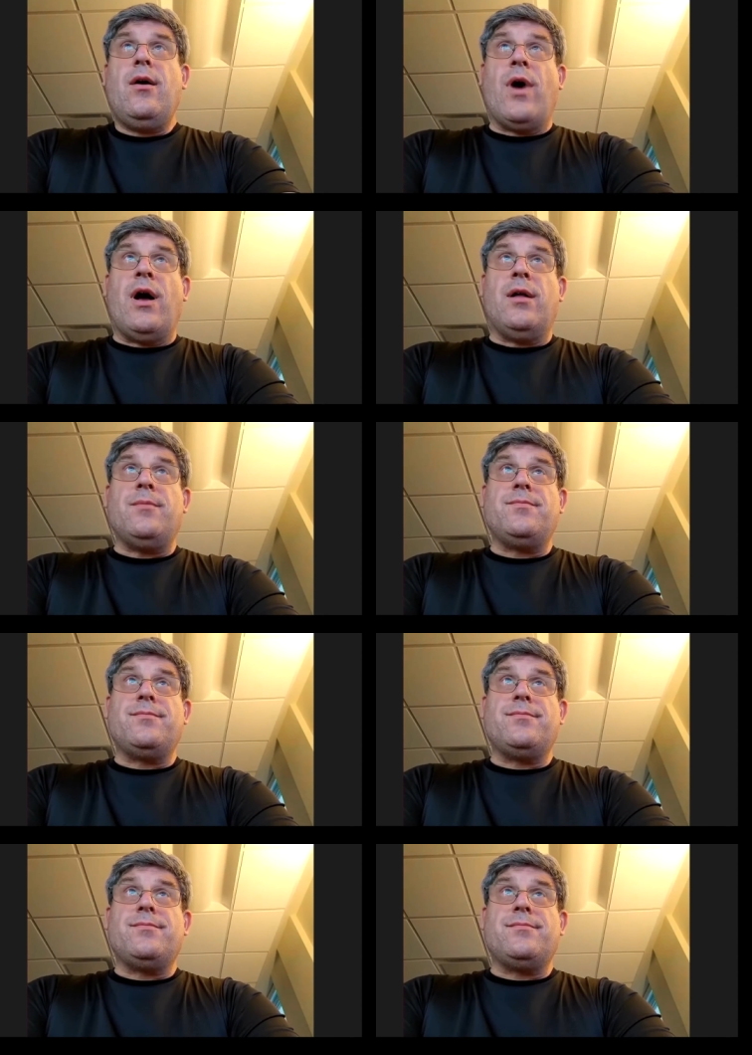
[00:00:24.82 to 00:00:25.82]
Well,
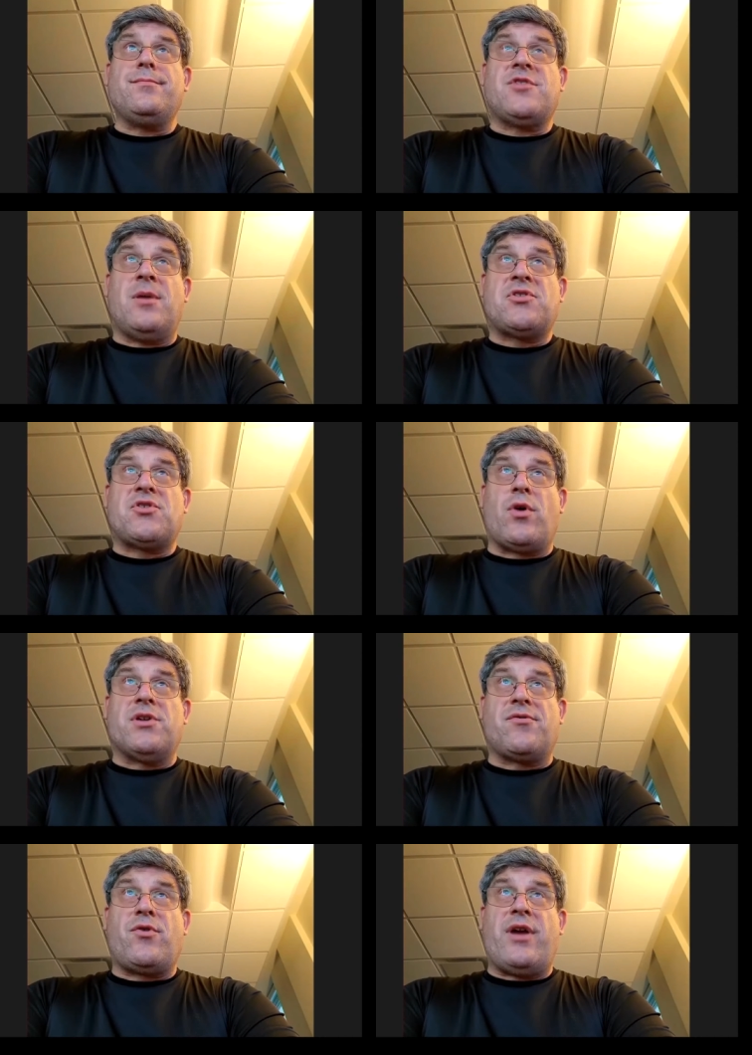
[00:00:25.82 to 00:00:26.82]
some
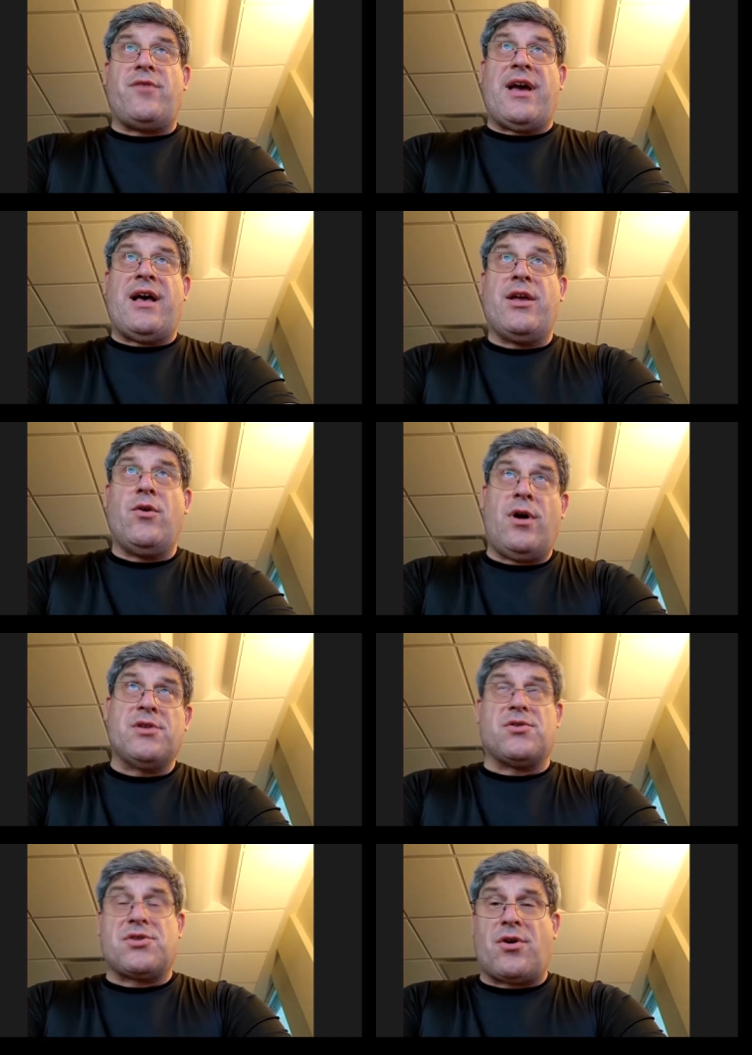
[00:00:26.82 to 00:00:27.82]
stories of great value
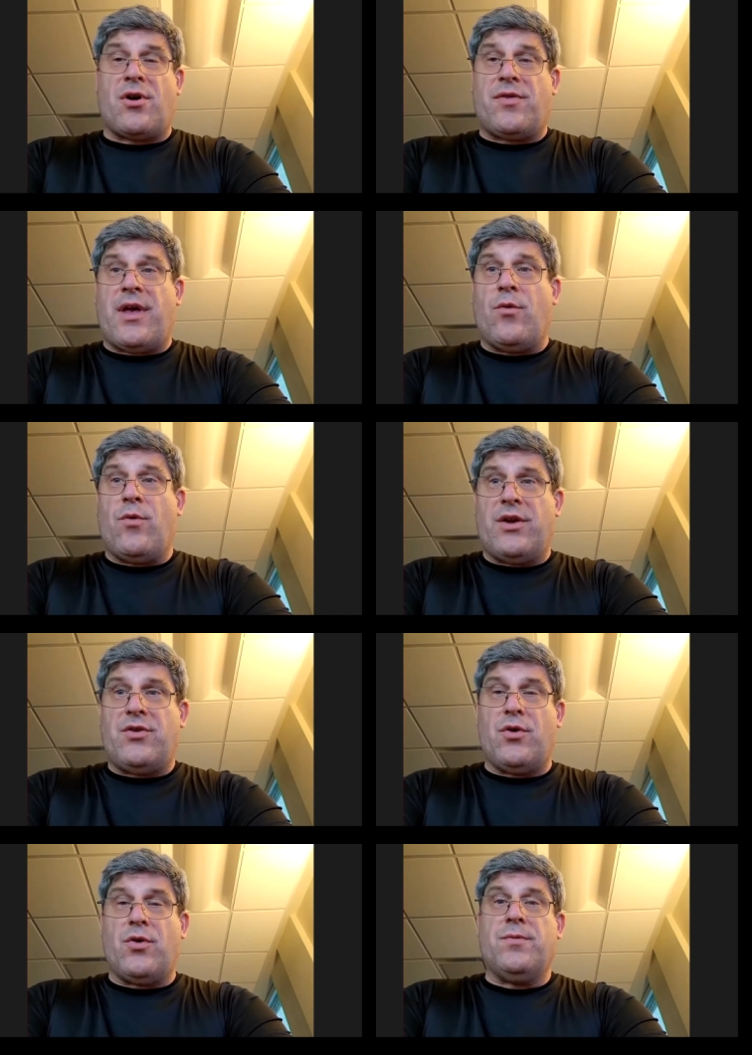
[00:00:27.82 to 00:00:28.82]
also start that way
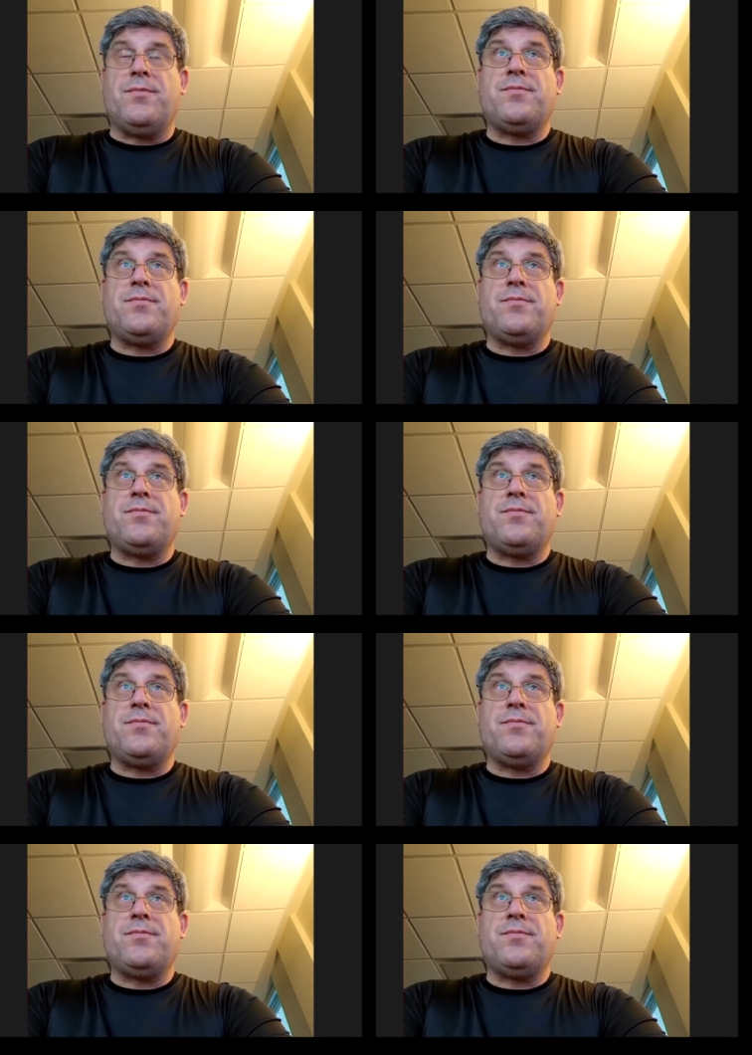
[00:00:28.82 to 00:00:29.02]
too.